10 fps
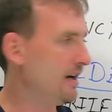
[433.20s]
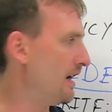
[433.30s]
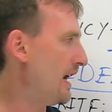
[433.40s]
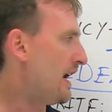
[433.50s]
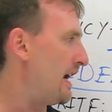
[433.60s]

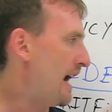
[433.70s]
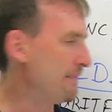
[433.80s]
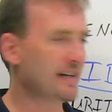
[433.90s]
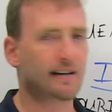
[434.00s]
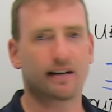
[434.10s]

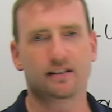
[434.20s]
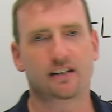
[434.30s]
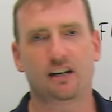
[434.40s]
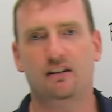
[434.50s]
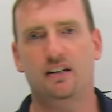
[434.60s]
I'm a
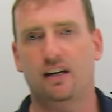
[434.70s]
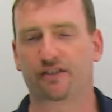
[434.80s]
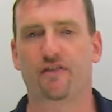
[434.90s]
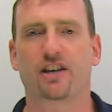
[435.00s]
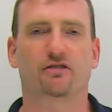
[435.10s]
culinary
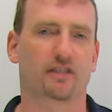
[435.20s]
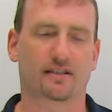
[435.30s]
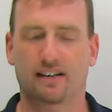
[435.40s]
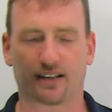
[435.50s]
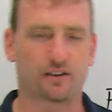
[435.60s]

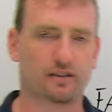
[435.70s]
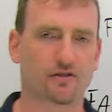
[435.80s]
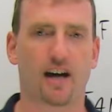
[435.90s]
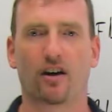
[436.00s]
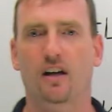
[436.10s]
adventurist. I like to
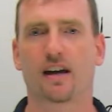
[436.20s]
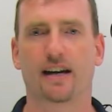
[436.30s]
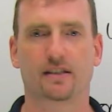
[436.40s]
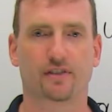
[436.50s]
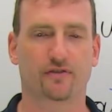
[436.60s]
try all
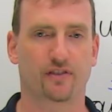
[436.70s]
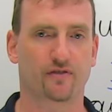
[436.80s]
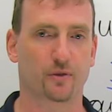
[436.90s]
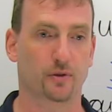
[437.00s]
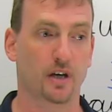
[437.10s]
kinds of different
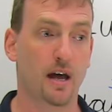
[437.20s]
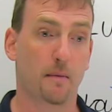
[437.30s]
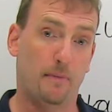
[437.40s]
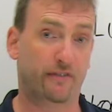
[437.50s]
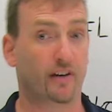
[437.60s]
foods.
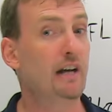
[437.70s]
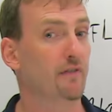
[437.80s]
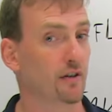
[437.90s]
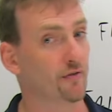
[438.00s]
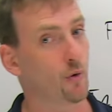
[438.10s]
My
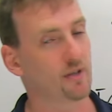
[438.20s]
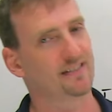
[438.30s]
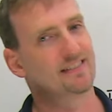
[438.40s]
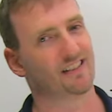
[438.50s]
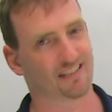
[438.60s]
favorite, of course,
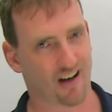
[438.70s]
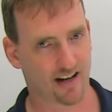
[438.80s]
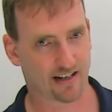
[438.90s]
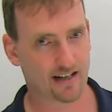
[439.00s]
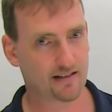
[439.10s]
is
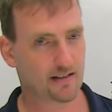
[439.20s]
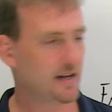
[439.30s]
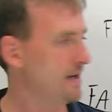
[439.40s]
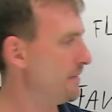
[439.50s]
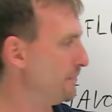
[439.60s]
lasagna
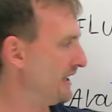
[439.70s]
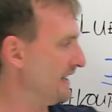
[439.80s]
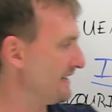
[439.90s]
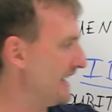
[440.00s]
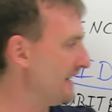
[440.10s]

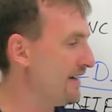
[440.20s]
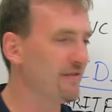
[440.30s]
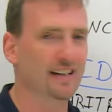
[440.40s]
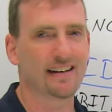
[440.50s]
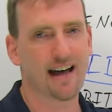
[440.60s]
because I
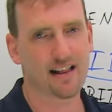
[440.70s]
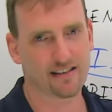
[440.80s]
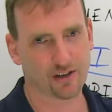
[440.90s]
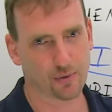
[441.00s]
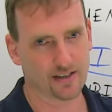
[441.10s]
love
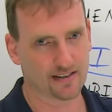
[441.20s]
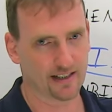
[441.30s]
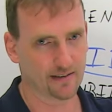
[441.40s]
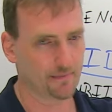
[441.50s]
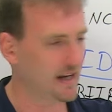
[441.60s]
Italian
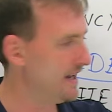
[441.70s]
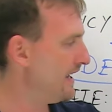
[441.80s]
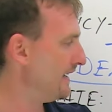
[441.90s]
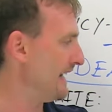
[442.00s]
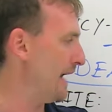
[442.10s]
cuisine.
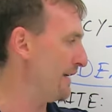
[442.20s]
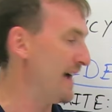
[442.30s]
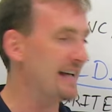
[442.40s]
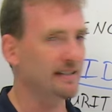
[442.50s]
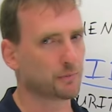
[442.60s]
Now, I've
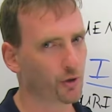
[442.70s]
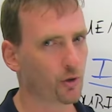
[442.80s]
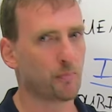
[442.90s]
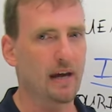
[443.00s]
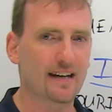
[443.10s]
had some
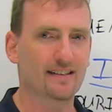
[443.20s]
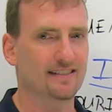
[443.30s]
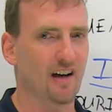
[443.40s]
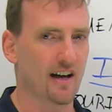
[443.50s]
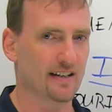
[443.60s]
gourmet
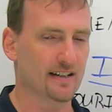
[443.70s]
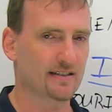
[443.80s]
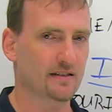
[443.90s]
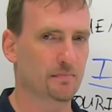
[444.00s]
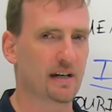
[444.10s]

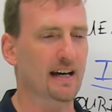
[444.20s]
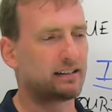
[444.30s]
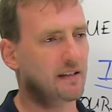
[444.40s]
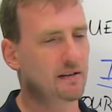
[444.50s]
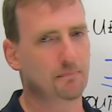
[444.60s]
lasagnas, but
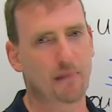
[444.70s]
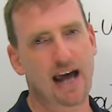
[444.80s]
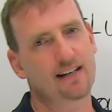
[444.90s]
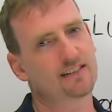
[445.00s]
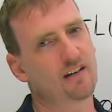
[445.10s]

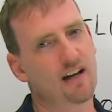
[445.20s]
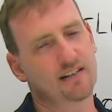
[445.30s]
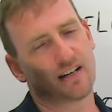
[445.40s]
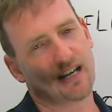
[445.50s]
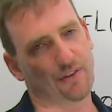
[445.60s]
my
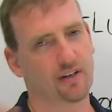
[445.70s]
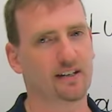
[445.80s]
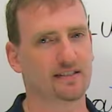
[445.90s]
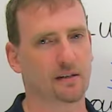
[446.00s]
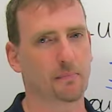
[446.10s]
lasagna, I
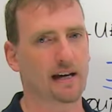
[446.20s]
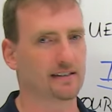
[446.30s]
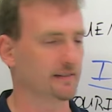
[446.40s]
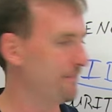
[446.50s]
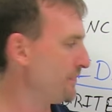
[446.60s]
think, is the
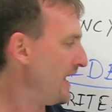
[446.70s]
best.